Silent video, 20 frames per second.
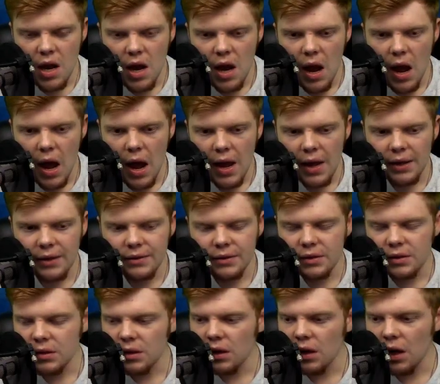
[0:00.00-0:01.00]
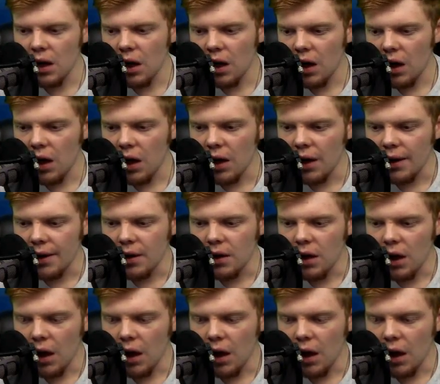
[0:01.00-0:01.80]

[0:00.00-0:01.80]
And I